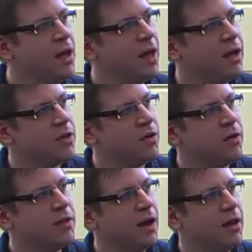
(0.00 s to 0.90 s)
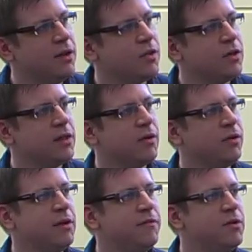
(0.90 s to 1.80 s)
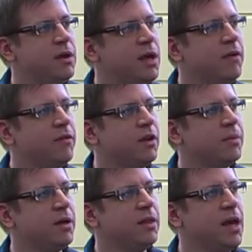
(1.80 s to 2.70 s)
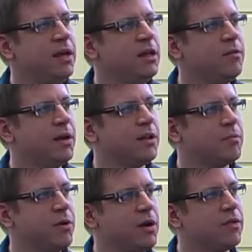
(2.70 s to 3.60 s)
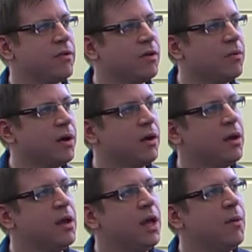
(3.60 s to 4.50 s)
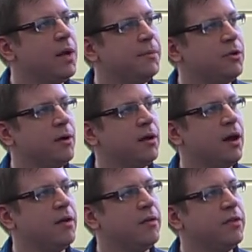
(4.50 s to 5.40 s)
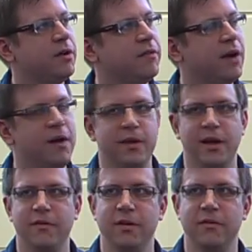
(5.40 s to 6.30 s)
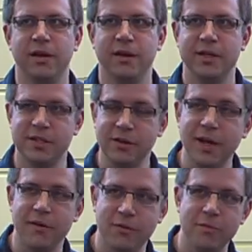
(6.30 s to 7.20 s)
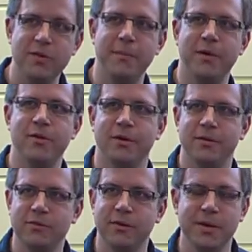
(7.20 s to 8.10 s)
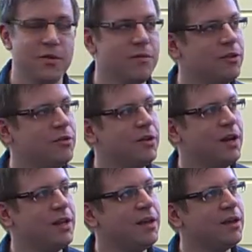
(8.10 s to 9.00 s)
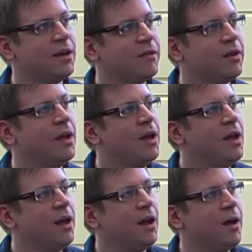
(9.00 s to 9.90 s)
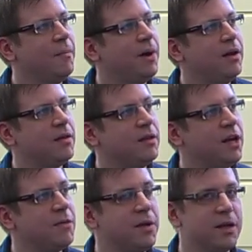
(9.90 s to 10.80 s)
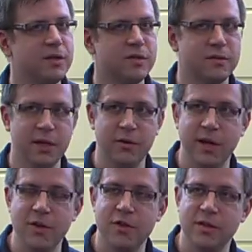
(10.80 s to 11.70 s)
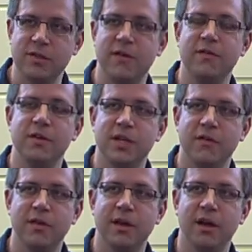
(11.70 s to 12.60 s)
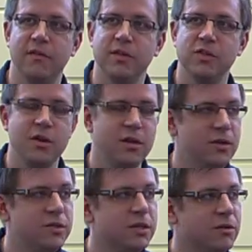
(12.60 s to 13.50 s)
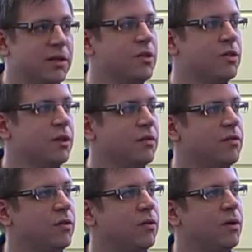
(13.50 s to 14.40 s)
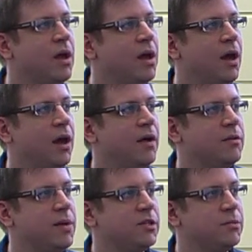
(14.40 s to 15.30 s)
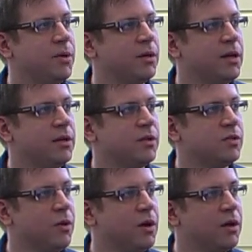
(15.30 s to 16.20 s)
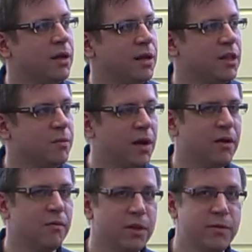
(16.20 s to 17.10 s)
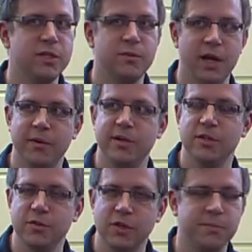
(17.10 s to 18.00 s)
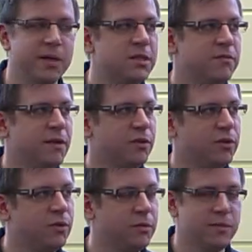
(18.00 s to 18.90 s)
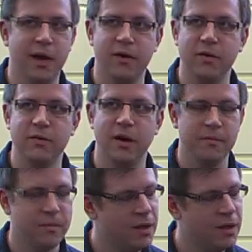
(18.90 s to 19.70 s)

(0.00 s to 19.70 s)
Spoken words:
And it's showing you that initially they're only a few Kelvin, but in the 80s we had this breakthrough where it went up to around 135 Kelvin. Right now it's still not room temperature. Room temperature is like 298 Kelvin. But it's nice because liquid nitrogen is 77 Kelvin. So you can use liquid nitrogen to make superconductors work. And that's why one of the reasons why MRIs are so expensive. You have to cool them down all the time.